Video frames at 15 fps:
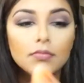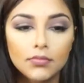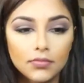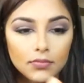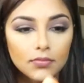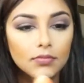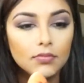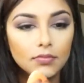
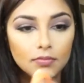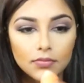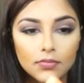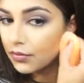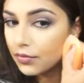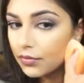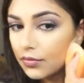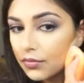And we're
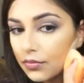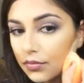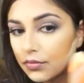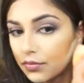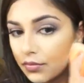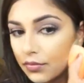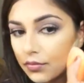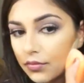just gonna let
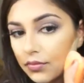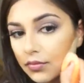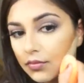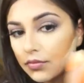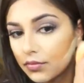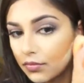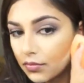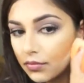all this
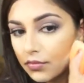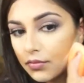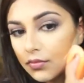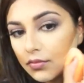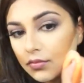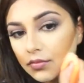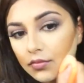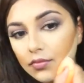powder just
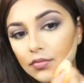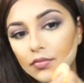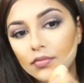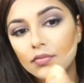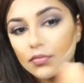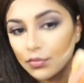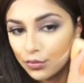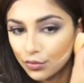sit on our
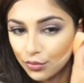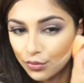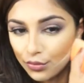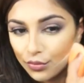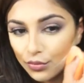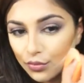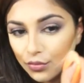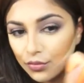face while
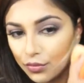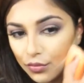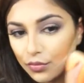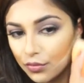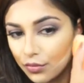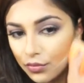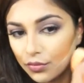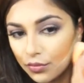we work on
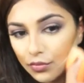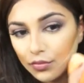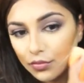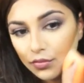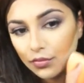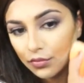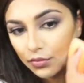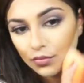our
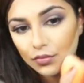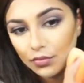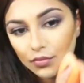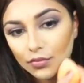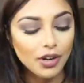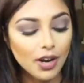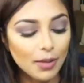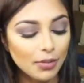contour.
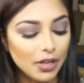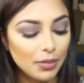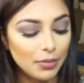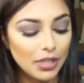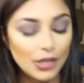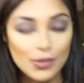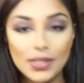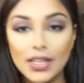I'm gonna be
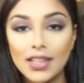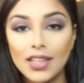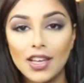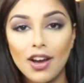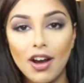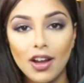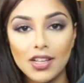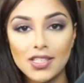using
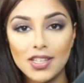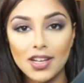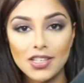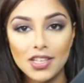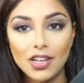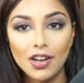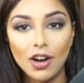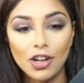the
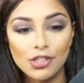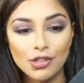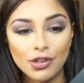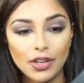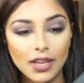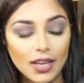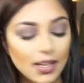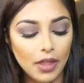Anastasia contour
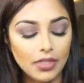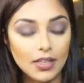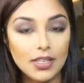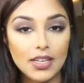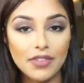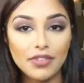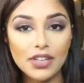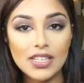kit. The
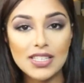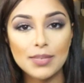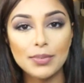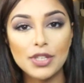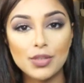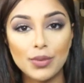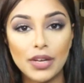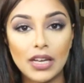difference
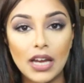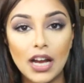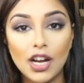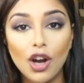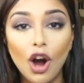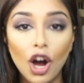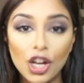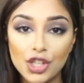between
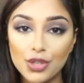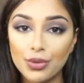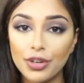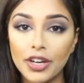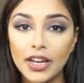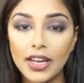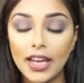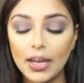
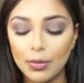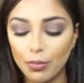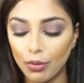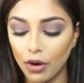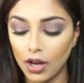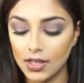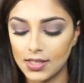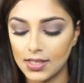contouring and
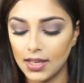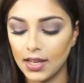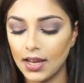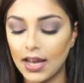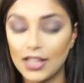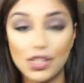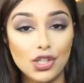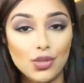bronzing,
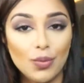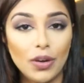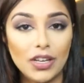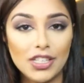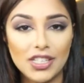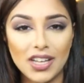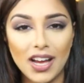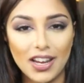I just
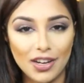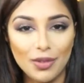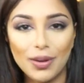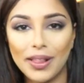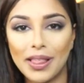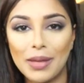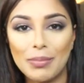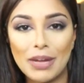wanted to kind of
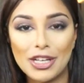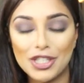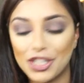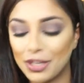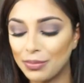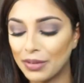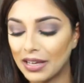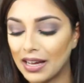quickly
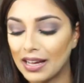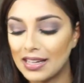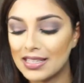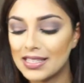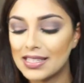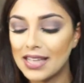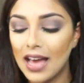mention because